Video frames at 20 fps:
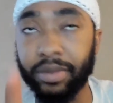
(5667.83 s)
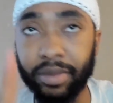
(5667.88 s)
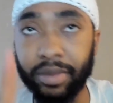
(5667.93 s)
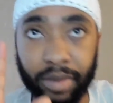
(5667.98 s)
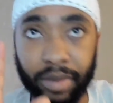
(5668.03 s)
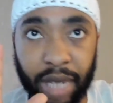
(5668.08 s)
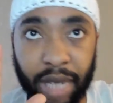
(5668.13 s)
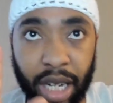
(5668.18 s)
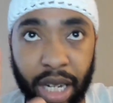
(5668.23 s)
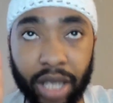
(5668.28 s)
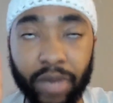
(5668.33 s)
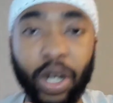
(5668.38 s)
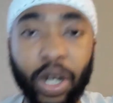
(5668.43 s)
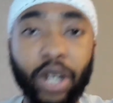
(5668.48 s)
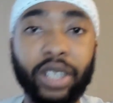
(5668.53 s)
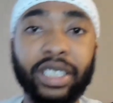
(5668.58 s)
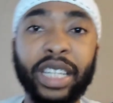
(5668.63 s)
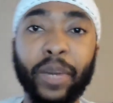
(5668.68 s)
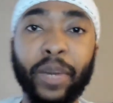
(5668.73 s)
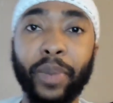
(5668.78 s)

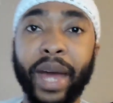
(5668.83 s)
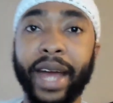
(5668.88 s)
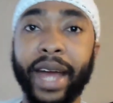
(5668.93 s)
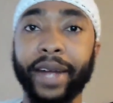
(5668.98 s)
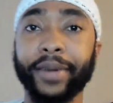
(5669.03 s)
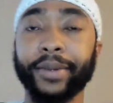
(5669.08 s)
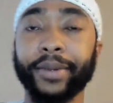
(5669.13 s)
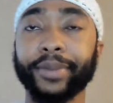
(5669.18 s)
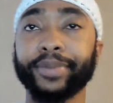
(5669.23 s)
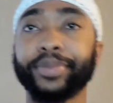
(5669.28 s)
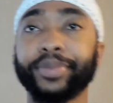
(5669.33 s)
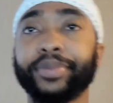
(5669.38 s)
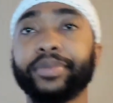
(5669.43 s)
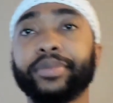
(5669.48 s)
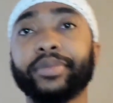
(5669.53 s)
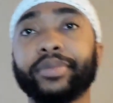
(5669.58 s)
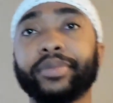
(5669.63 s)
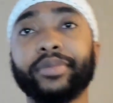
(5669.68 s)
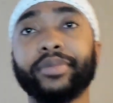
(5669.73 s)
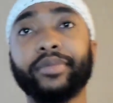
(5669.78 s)
gonna step back.
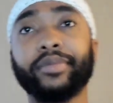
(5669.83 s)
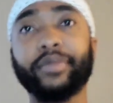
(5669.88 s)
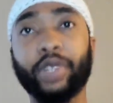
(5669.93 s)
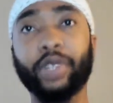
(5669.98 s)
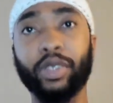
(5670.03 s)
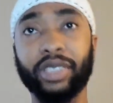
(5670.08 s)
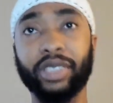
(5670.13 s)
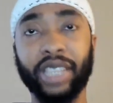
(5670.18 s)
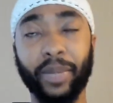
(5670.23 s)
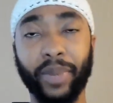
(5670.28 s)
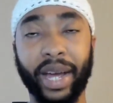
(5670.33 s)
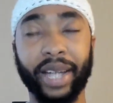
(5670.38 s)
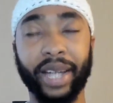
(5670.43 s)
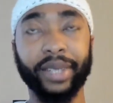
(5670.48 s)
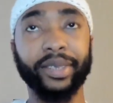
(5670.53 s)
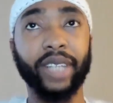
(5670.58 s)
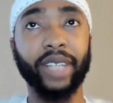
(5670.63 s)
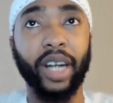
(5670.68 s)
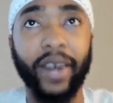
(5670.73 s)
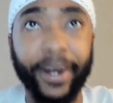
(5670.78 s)

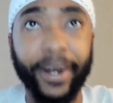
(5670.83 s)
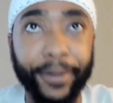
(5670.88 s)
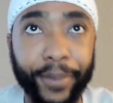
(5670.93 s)
All right.